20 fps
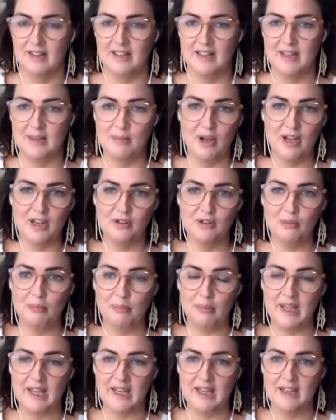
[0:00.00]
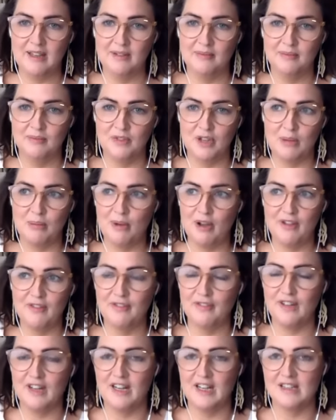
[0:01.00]
And it might not be you might
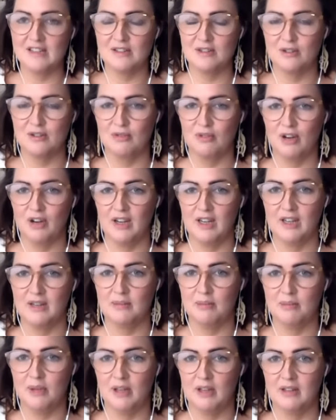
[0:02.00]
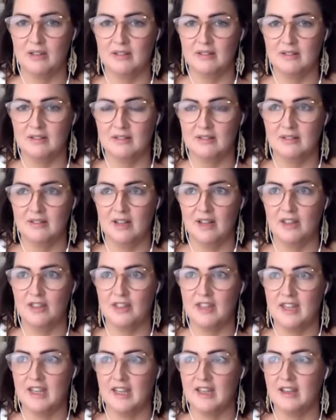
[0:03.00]
feel it's not right, but I
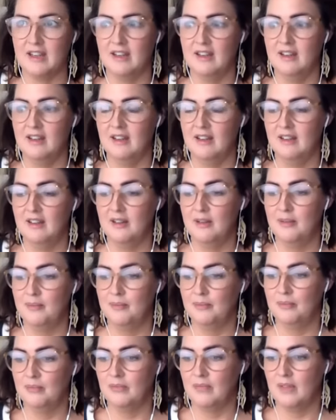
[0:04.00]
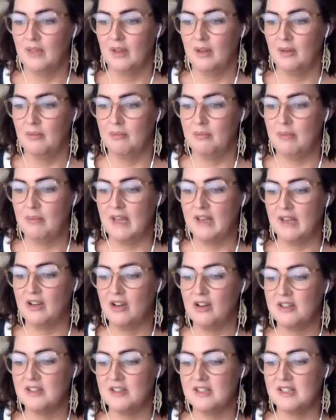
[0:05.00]
think being an
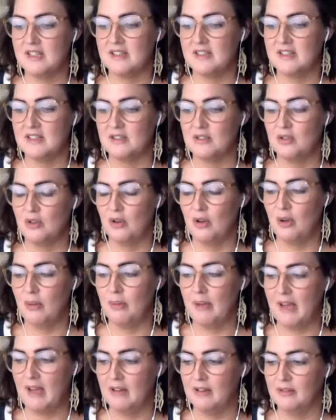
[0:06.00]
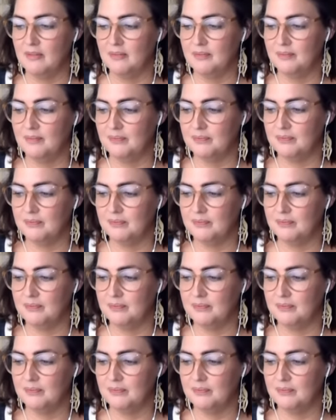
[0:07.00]
artist is not about